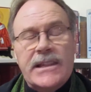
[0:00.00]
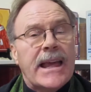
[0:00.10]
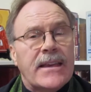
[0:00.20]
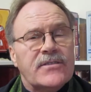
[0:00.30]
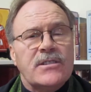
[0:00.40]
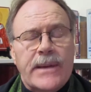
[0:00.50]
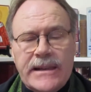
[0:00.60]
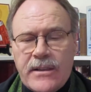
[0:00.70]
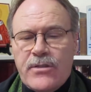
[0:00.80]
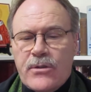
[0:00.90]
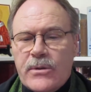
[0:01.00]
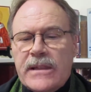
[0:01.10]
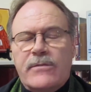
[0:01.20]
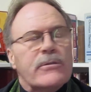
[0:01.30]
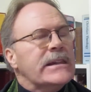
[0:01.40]
the estimated
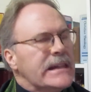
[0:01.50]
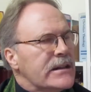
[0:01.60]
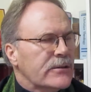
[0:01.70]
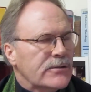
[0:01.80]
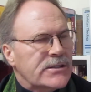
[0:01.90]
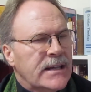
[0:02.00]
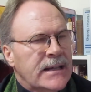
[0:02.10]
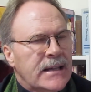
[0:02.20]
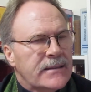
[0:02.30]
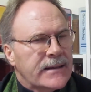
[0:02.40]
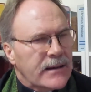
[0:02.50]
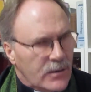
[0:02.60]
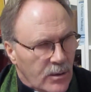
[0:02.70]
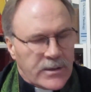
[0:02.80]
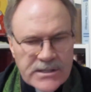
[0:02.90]
33 years that our
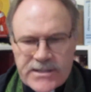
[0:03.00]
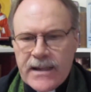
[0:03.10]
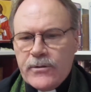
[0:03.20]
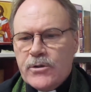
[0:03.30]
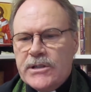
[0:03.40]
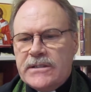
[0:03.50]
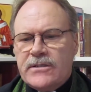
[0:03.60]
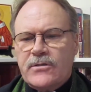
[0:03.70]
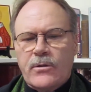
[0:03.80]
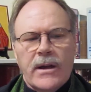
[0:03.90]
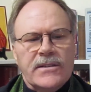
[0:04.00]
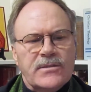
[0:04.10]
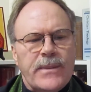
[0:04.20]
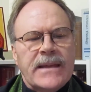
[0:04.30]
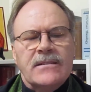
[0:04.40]
Lord and Savior Jesus Christ
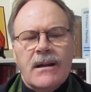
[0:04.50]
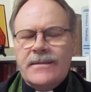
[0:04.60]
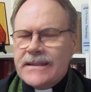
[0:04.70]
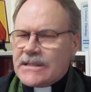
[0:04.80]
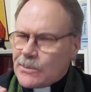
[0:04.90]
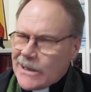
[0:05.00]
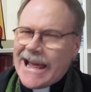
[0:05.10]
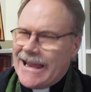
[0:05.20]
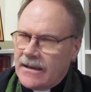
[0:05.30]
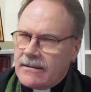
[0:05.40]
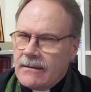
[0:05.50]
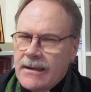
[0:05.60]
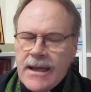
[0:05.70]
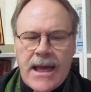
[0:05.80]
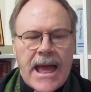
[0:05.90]
spent on this planet
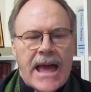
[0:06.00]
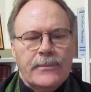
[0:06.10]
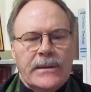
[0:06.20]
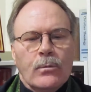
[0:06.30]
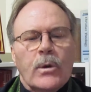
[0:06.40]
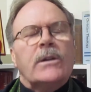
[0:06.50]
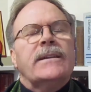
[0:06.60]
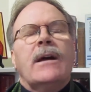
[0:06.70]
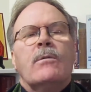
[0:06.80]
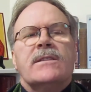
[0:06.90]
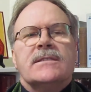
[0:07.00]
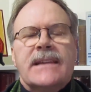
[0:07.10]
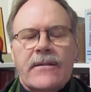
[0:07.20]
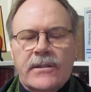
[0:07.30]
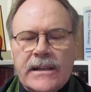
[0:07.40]
had been worked out with his
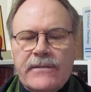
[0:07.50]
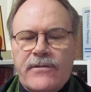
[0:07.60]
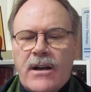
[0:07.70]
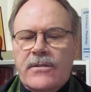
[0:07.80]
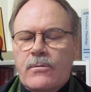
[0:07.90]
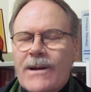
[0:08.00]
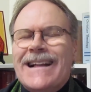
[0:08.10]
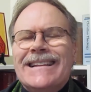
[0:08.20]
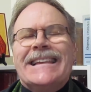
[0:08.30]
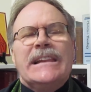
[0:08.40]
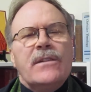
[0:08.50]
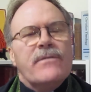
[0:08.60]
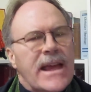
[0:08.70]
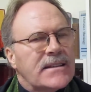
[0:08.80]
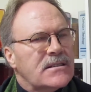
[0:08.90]
heavenly Father well in
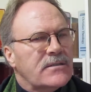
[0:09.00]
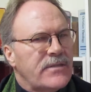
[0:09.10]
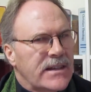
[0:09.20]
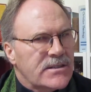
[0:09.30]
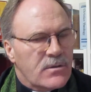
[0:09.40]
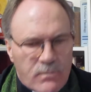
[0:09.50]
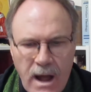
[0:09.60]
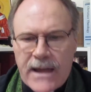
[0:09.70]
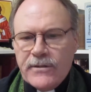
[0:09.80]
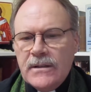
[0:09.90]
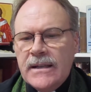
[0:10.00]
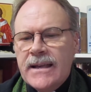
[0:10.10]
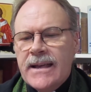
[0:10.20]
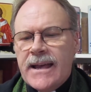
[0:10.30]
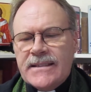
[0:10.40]
advance of his arrival
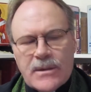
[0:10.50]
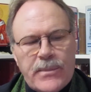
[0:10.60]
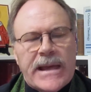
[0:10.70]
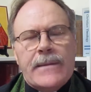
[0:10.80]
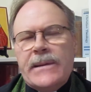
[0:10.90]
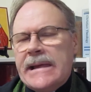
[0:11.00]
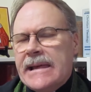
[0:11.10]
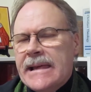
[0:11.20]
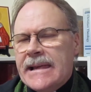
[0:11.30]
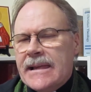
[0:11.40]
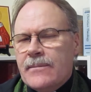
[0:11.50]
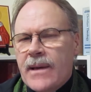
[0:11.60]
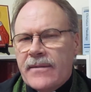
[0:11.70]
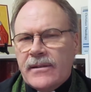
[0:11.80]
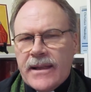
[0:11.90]
as a baby in
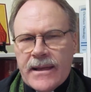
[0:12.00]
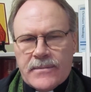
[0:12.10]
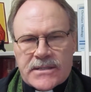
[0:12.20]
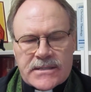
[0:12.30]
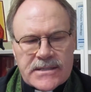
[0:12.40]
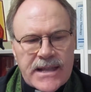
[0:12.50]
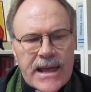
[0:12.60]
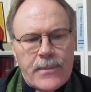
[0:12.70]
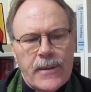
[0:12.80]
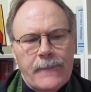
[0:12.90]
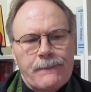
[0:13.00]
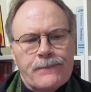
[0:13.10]
Bethlehem's stable.